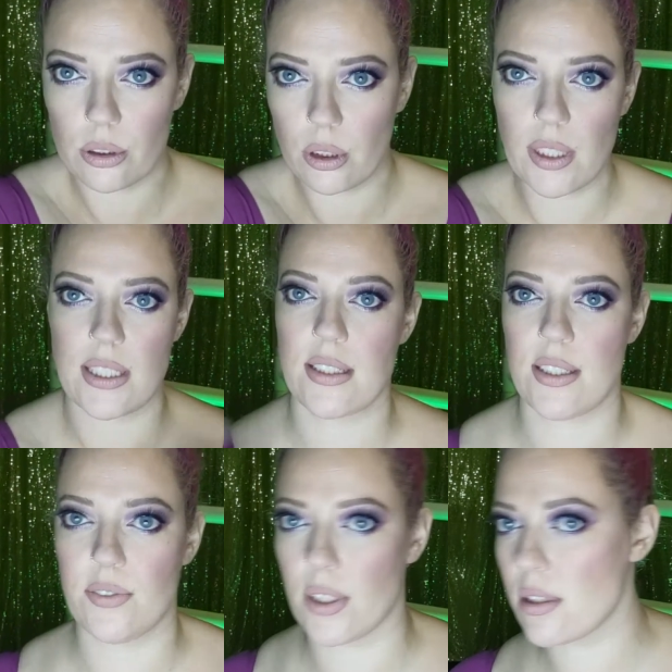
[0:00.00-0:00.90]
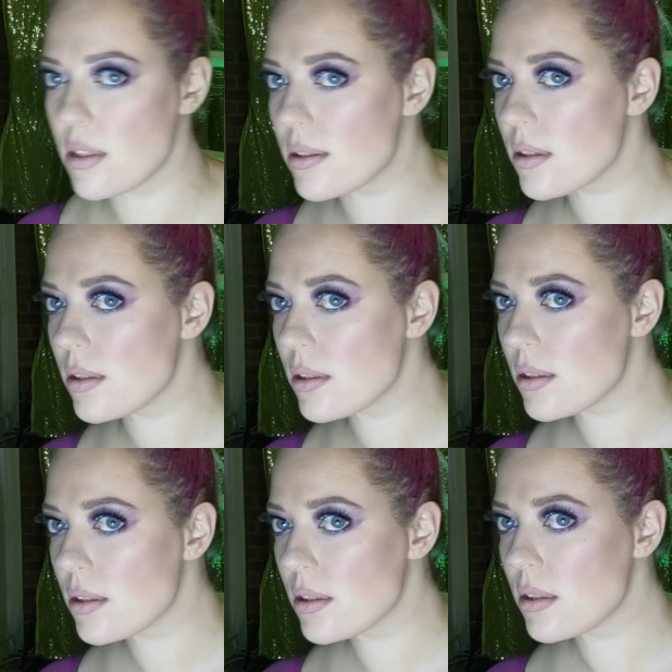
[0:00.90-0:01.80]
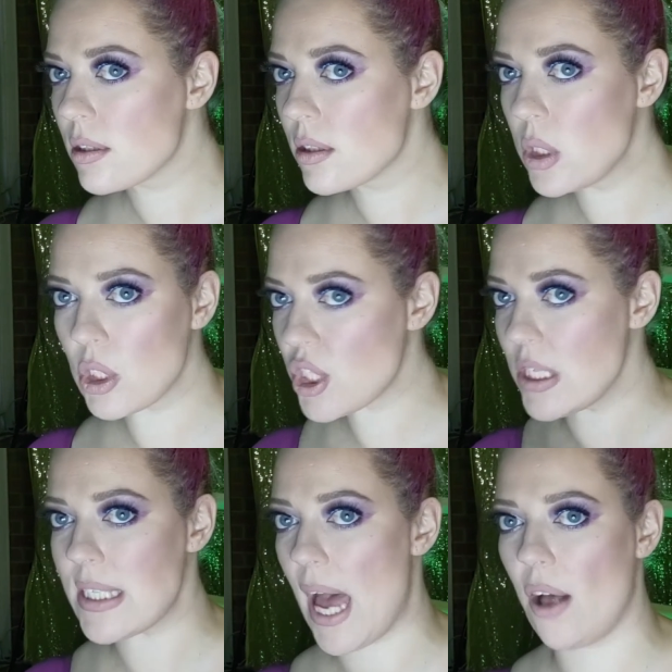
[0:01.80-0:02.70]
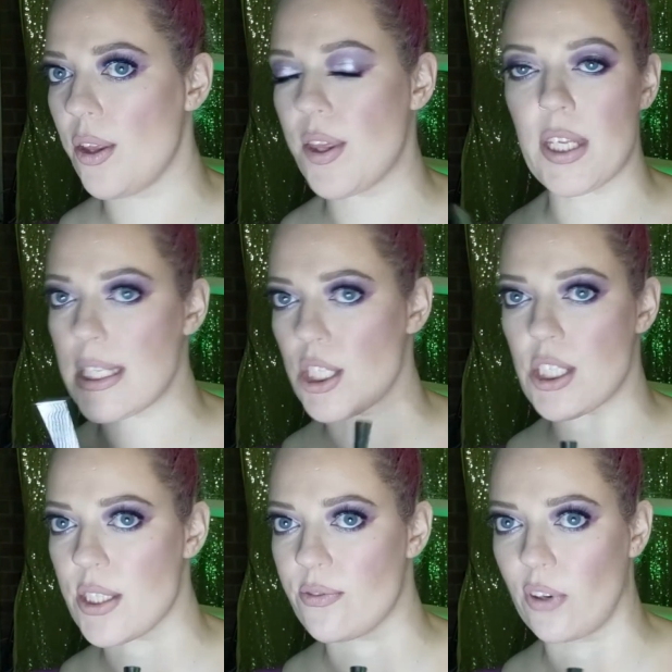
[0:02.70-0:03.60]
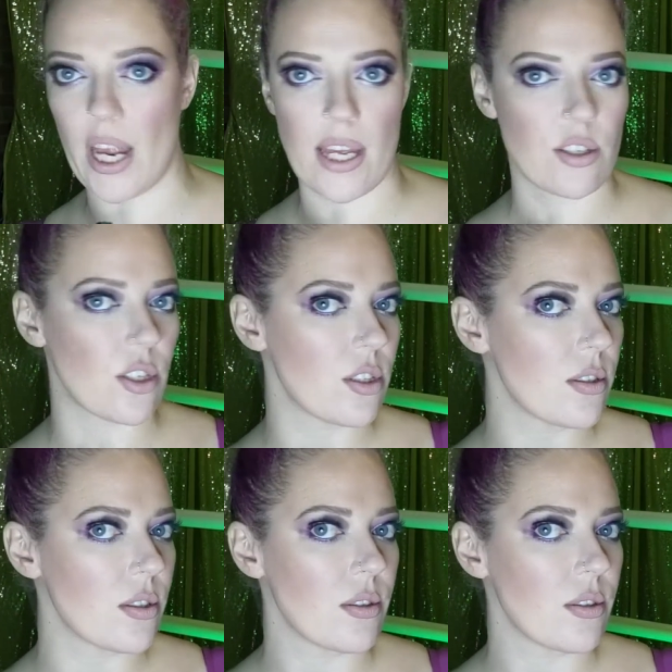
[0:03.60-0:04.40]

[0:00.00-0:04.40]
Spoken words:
Look at the difference. Look, she's healthy, she's fresh.